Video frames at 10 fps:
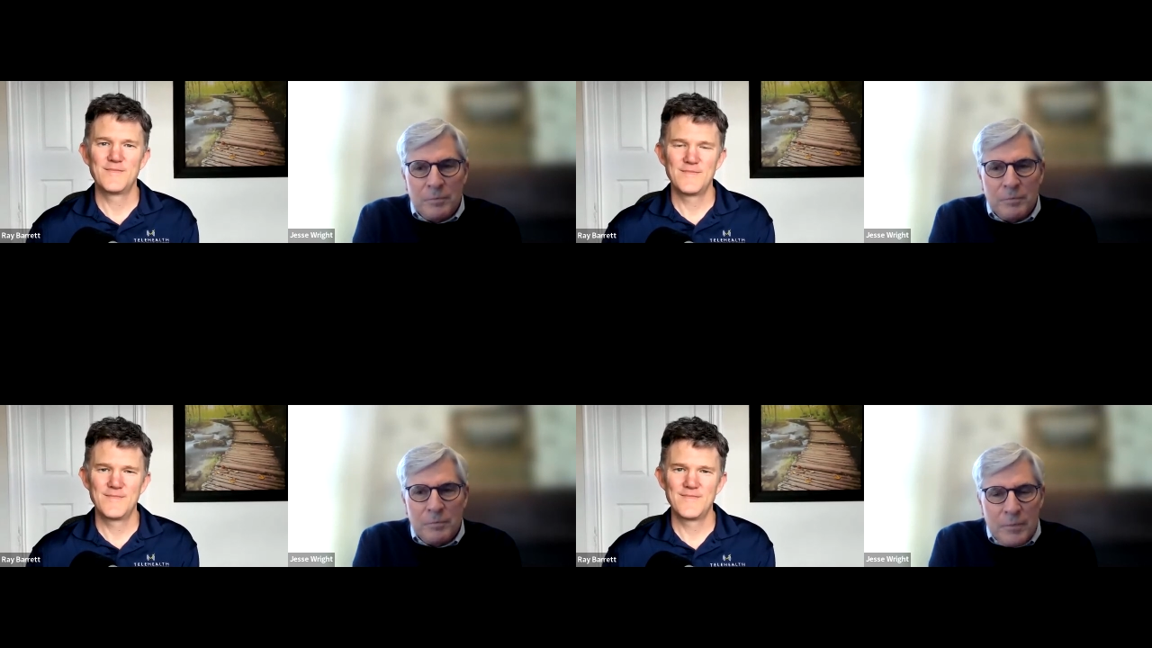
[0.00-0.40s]

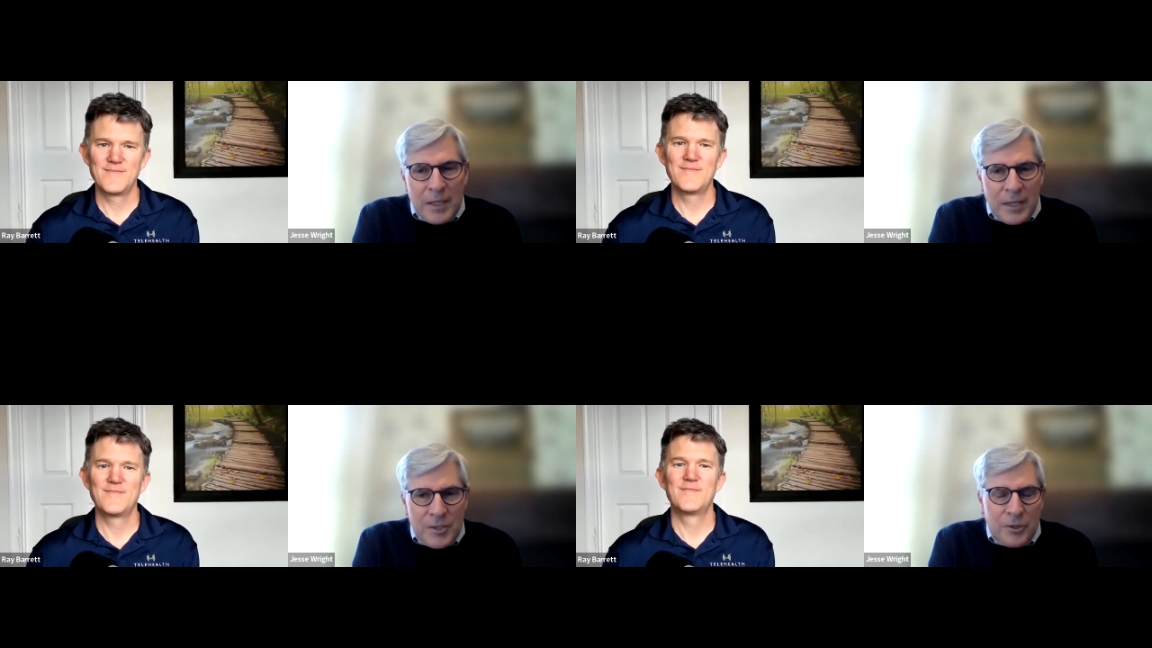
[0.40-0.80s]
Speaker 1: helped
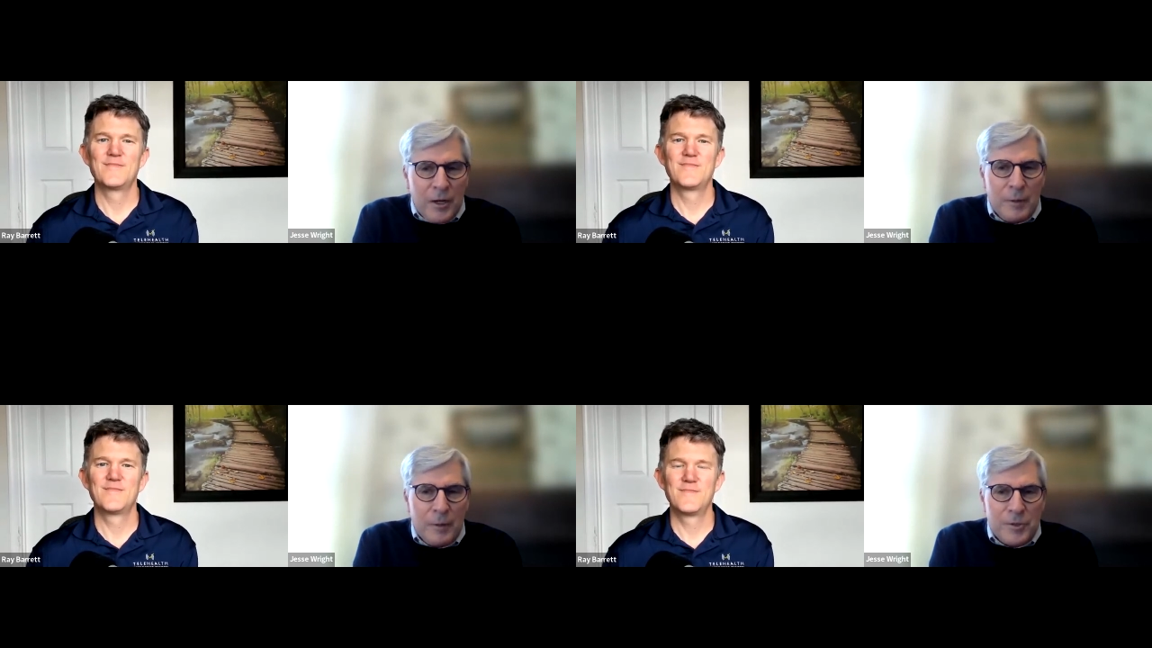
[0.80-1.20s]
me
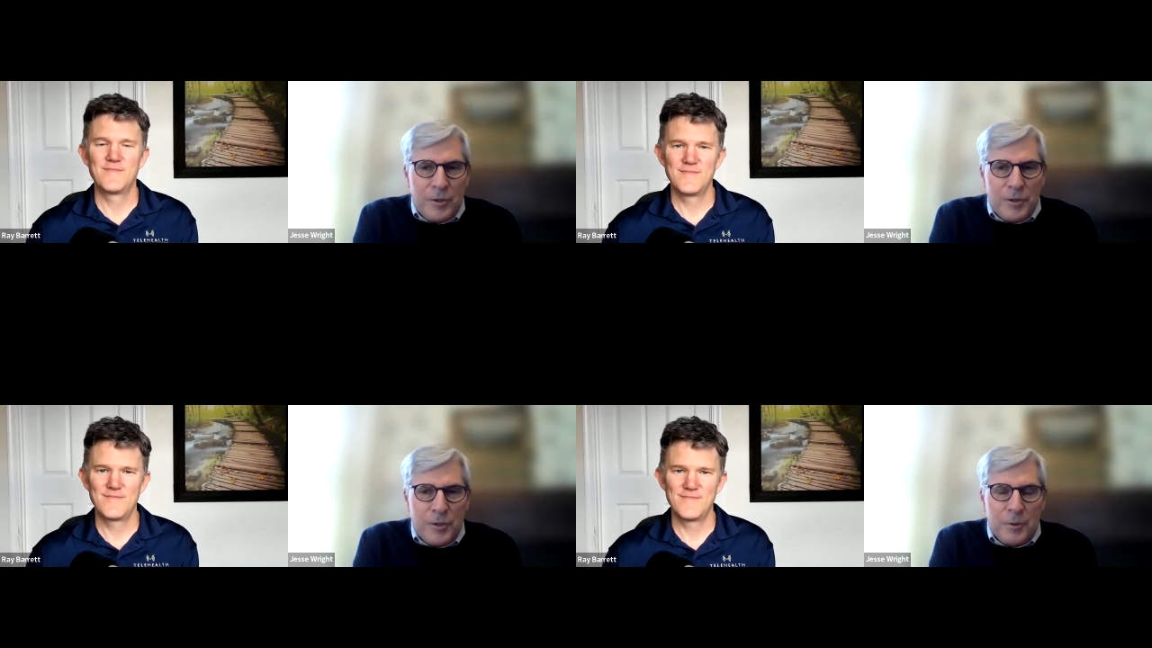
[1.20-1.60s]
get
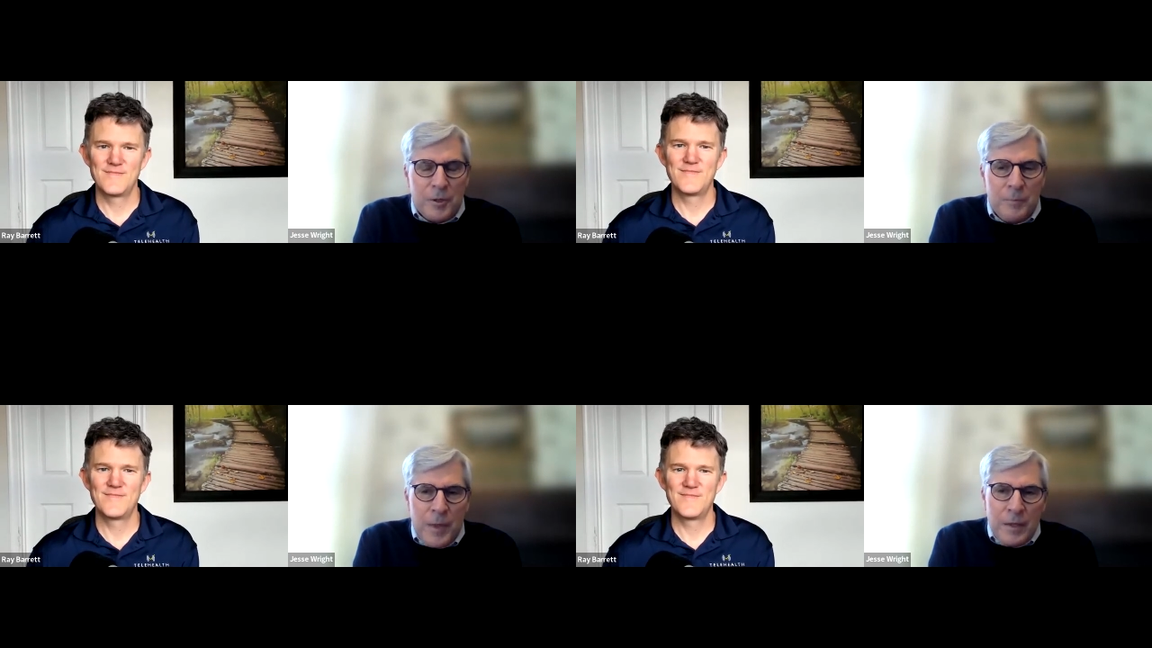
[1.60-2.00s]
started in my
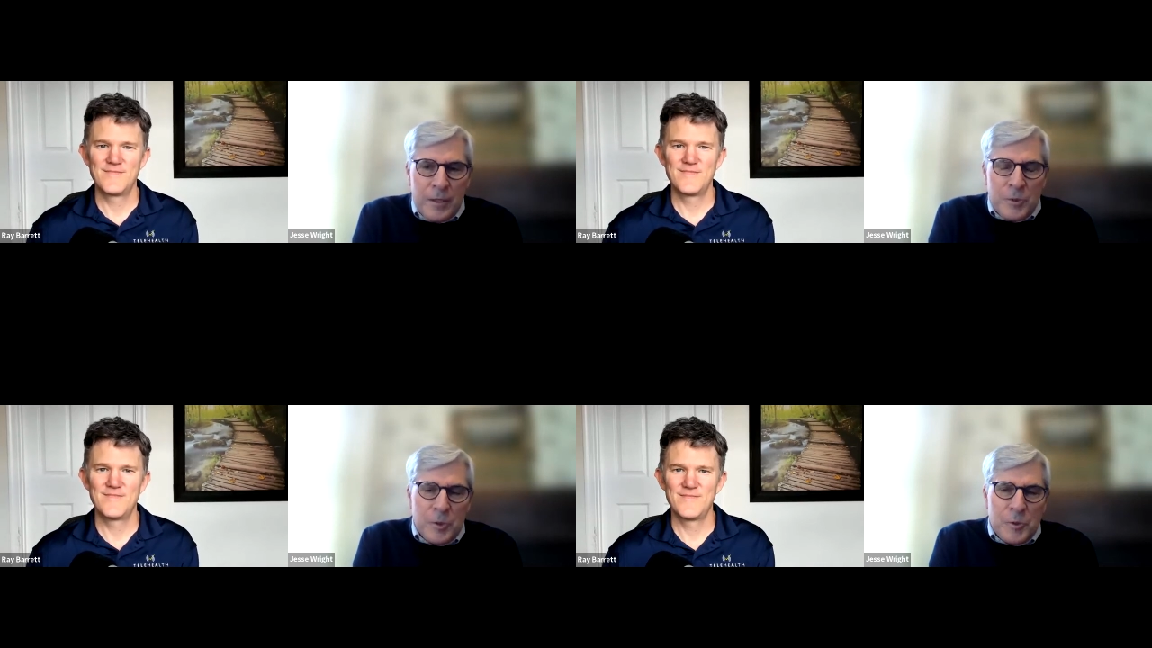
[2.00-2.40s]
research
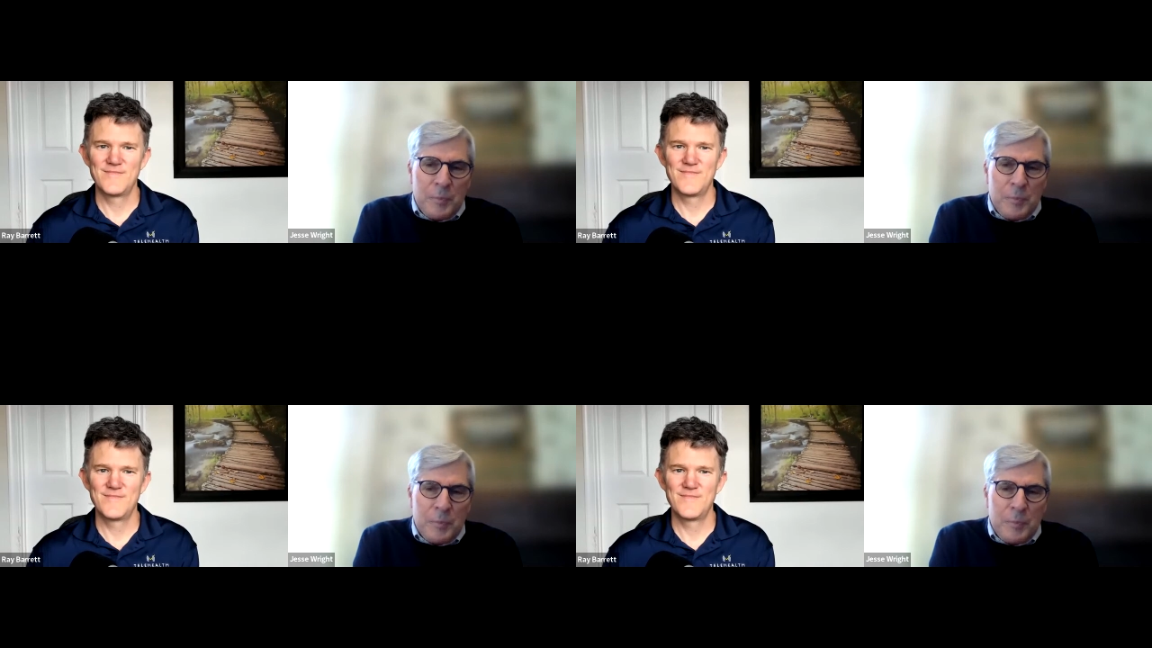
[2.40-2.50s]
career.